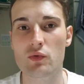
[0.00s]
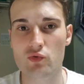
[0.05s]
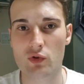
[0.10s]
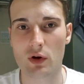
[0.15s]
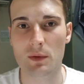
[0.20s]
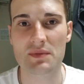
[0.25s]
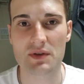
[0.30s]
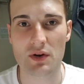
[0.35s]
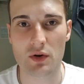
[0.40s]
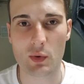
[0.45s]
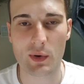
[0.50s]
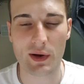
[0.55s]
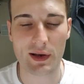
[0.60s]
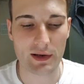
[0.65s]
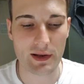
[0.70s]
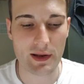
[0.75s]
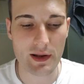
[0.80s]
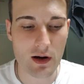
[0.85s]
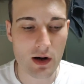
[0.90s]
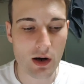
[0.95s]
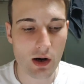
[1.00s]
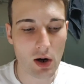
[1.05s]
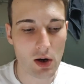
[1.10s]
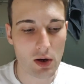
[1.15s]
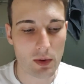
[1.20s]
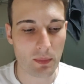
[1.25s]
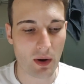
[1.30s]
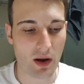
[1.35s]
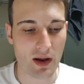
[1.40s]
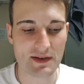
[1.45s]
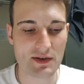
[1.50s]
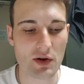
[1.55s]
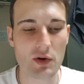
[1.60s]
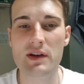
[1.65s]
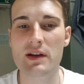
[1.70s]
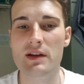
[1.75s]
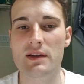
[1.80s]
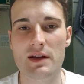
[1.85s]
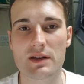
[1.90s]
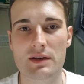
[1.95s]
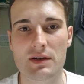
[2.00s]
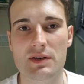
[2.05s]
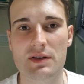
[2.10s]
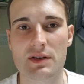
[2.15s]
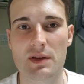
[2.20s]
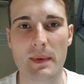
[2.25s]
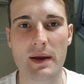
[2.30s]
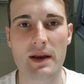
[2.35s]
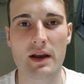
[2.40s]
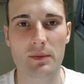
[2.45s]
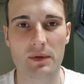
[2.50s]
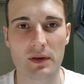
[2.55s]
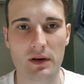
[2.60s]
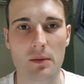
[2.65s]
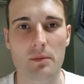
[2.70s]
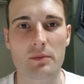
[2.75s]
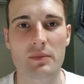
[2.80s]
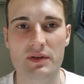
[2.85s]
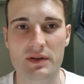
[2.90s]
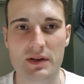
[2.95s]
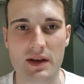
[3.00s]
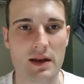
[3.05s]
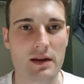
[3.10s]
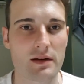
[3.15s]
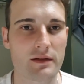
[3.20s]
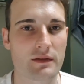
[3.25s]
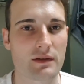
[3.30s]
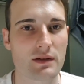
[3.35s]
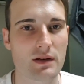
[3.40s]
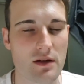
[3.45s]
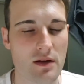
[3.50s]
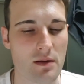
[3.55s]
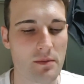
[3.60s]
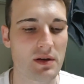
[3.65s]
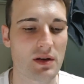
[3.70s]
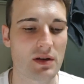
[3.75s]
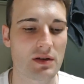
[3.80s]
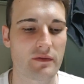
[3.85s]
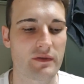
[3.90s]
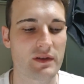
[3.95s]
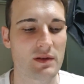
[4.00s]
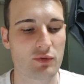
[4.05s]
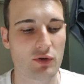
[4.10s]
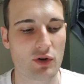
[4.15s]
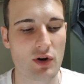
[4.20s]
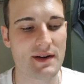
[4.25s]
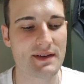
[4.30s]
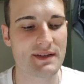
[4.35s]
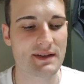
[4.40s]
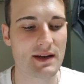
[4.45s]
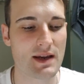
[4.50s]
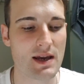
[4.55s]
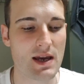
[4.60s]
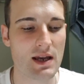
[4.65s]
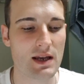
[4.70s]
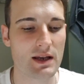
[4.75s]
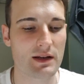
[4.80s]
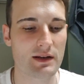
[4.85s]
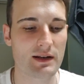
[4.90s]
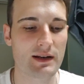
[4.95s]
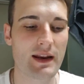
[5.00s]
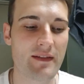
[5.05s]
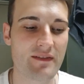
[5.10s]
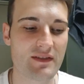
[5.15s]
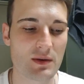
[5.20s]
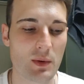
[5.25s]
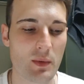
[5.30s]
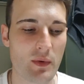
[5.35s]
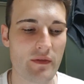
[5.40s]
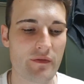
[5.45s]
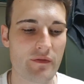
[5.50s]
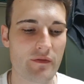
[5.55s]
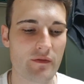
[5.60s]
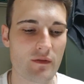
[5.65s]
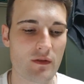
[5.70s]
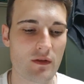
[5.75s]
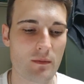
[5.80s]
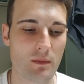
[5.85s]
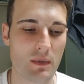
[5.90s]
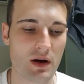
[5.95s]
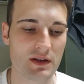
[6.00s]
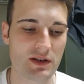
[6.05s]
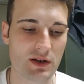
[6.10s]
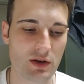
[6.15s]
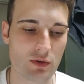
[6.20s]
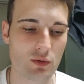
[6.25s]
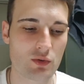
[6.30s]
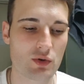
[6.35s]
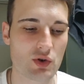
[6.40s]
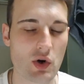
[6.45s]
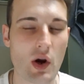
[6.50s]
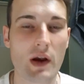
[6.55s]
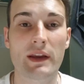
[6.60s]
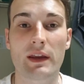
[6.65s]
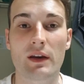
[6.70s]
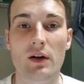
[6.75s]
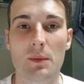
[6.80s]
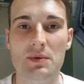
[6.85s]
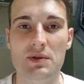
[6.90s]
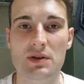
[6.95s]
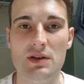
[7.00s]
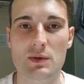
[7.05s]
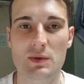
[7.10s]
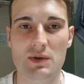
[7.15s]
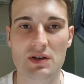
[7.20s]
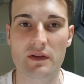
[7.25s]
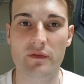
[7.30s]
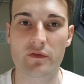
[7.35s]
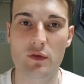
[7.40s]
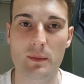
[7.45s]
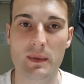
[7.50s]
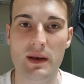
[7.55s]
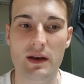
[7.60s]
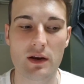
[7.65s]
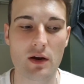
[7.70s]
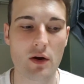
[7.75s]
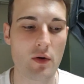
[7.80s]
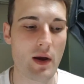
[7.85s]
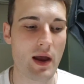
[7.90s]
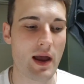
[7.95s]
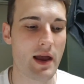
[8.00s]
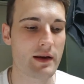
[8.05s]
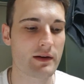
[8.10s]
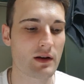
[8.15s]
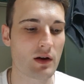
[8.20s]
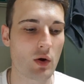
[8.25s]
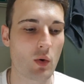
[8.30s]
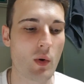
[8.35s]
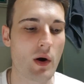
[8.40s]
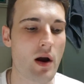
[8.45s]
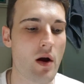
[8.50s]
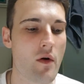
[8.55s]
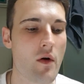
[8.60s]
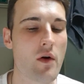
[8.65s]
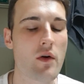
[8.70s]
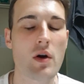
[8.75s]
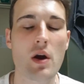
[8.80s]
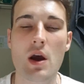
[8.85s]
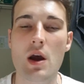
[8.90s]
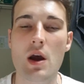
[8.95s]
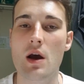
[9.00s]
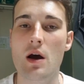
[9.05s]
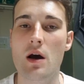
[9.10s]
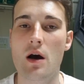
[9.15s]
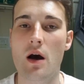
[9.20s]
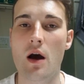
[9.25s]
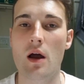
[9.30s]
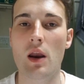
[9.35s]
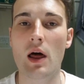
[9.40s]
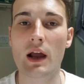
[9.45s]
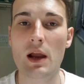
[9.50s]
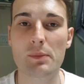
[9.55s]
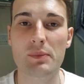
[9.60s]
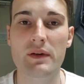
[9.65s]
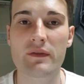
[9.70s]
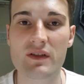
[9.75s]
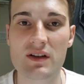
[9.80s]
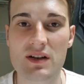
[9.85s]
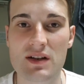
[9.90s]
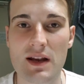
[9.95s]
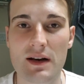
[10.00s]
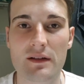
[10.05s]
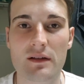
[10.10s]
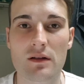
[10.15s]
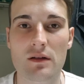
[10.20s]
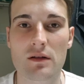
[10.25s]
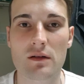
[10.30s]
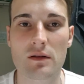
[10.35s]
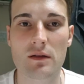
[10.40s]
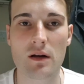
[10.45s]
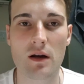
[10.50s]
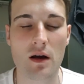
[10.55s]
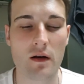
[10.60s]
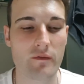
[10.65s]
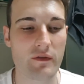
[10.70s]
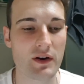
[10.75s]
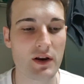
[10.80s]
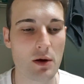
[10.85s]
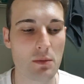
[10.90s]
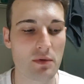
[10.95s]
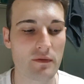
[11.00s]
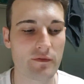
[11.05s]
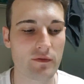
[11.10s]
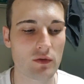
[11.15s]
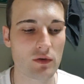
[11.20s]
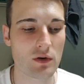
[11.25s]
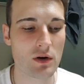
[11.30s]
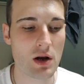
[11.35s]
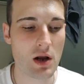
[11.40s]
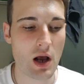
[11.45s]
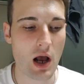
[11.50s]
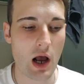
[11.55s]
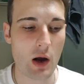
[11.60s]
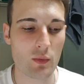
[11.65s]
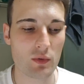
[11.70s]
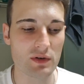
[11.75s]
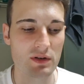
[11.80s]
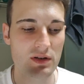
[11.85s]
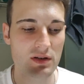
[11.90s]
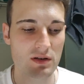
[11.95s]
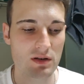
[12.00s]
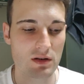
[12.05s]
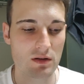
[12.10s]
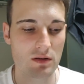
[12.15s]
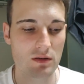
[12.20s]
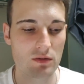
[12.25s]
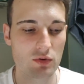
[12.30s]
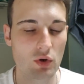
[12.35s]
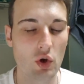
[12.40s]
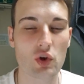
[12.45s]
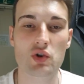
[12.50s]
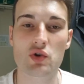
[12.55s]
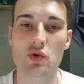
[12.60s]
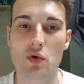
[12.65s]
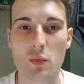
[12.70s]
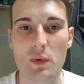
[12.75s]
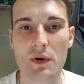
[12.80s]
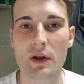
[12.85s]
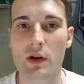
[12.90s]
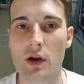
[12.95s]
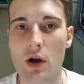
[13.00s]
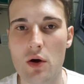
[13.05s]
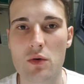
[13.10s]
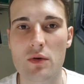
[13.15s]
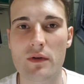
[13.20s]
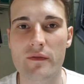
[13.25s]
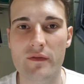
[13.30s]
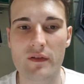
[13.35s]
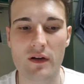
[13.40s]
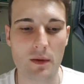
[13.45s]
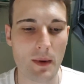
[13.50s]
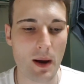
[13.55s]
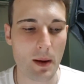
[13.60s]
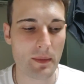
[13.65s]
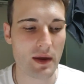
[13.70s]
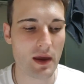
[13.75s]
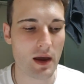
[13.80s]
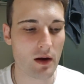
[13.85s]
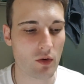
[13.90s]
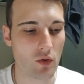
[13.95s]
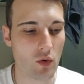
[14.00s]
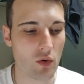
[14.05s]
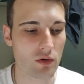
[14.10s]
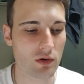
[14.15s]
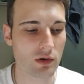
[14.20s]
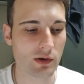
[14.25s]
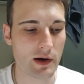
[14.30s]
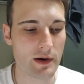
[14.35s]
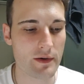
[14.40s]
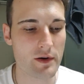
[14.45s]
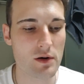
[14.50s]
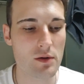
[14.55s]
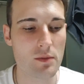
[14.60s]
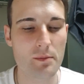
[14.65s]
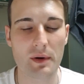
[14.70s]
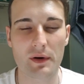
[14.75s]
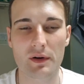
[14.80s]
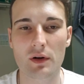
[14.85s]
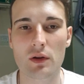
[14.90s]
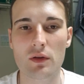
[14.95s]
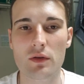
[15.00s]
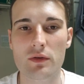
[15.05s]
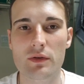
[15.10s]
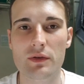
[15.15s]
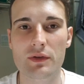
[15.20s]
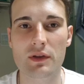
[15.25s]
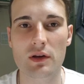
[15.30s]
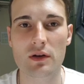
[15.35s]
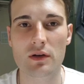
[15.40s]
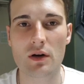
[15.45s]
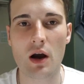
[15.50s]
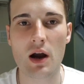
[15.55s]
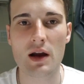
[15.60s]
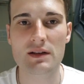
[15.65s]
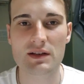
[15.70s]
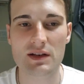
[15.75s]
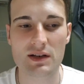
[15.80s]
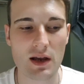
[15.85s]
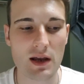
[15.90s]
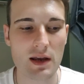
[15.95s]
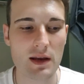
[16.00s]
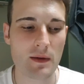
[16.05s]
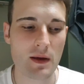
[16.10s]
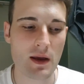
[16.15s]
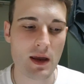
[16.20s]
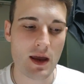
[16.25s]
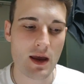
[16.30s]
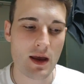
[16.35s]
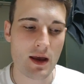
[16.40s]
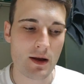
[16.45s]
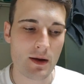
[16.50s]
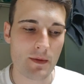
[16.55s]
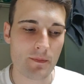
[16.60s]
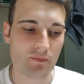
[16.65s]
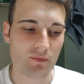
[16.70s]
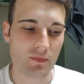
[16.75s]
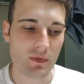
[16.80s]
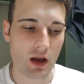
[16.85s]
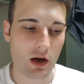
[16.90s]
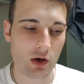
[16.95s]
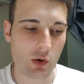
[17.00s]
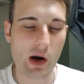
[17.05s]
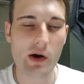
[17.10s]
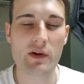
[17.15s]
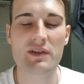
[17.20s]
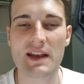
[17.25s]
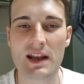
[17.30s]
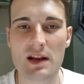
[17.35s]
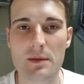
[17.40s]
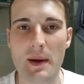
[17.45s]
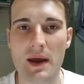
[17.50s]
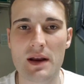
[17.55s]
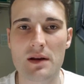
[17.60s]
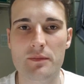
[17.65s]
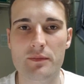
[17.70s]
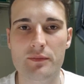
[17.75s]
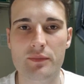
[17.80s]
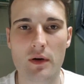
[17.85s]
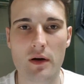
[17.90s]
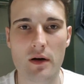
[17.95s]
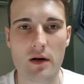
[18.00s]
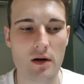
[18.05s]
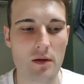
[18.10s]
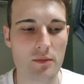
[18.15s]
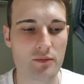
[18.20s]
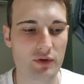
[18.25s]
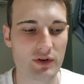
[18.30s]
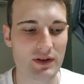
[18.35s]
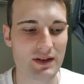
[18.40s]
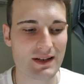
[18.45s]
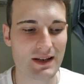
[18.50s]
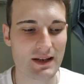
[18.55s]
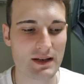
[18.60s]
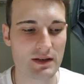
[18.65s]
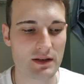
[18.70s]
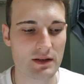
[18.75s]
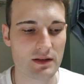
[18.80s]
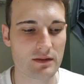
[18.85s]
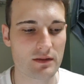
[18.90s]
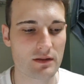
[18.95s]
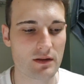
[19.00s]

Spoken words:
drop so quickly. But he's only in there just to make up the numbers, and because of his price. It leaves me with my two striking options, which is Firmino and Aguero. Like I previously said in a video before, I was not sure whether I'd go with Aubameyang or Aguero, but on the hindsight, Aguero's had a better preseason